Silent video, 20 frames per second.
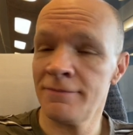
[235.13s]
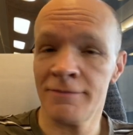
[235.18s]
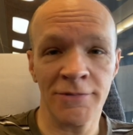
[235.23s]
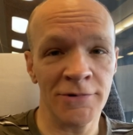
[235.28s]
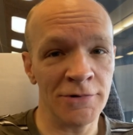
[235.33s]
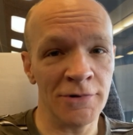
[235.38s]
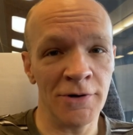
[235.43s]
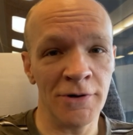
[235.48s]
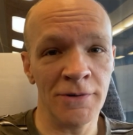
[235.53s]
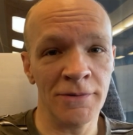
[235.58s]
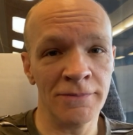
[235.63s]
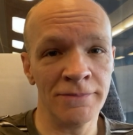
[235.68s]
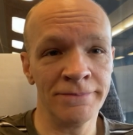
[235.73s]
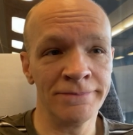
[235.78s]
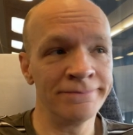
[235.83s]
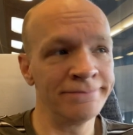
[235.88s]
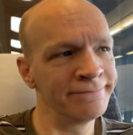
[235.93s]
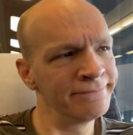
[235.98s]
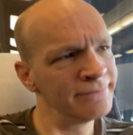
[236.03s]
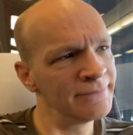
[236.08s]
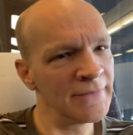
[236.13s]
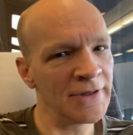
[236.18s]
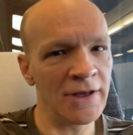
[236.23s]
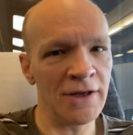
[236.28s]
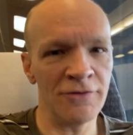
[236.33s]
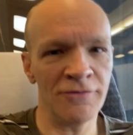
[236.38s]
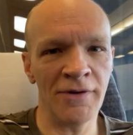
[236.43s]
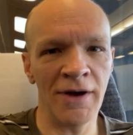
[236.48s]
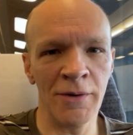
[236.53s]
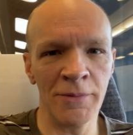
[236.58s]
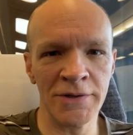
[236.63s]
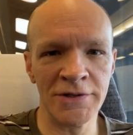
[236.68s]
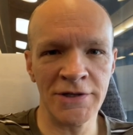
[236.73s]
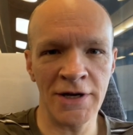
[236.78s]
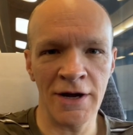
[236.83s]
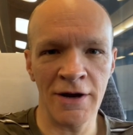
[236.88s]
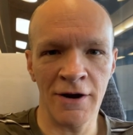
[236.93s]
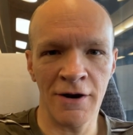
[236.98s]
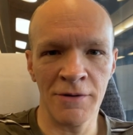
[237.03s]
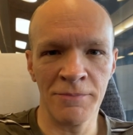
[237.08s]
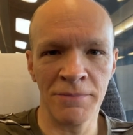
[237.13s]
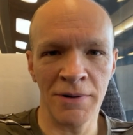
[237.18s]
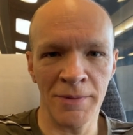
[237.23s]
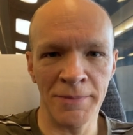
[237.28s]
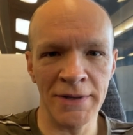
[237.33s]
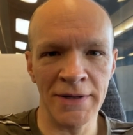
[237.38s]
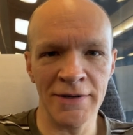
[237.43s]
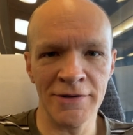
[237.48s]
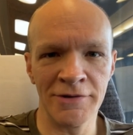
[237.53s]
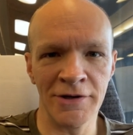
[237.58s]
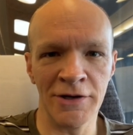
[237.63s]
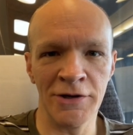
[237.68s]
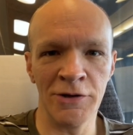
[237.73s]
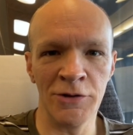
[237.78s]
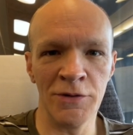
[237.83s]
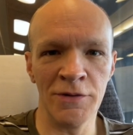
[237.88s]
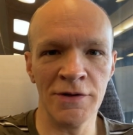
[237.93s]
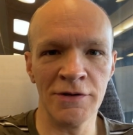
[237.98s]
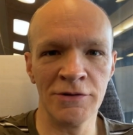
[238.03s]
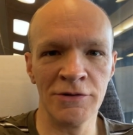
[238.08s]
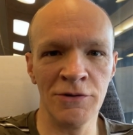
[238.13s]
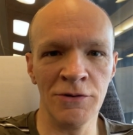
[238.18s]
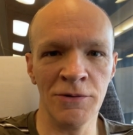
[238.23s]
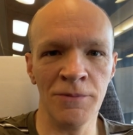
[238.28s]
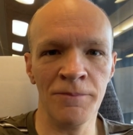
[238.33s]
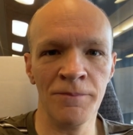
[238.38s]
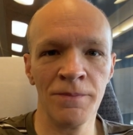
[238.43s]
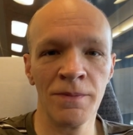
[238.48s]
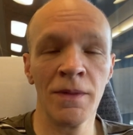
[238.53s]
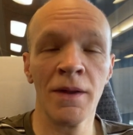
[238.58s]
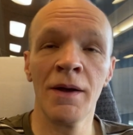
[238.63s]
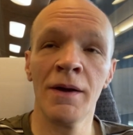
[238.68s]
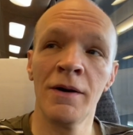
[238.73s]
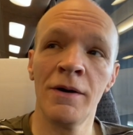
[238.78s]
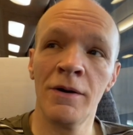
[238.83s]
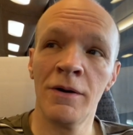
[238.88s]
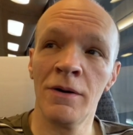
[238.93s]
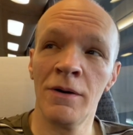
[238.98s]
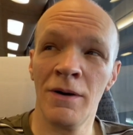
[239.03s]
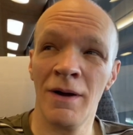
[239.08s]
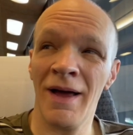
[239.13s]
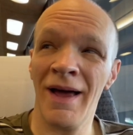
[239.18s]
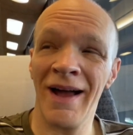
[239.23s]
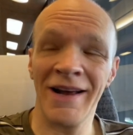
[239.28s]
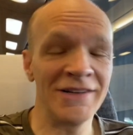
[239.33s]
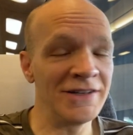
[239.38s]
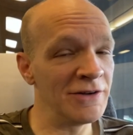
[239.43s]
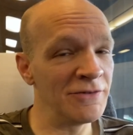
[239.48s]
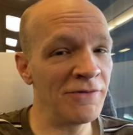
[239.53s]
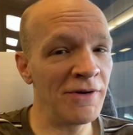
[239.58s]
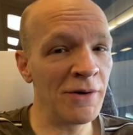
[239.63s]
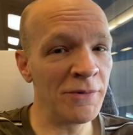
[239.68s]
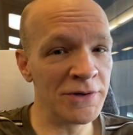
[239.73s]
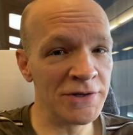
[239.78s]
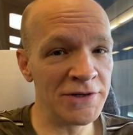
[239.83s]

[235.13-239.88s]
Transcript: So if I were JR, I'd probably discontinue this too. Actually, if I were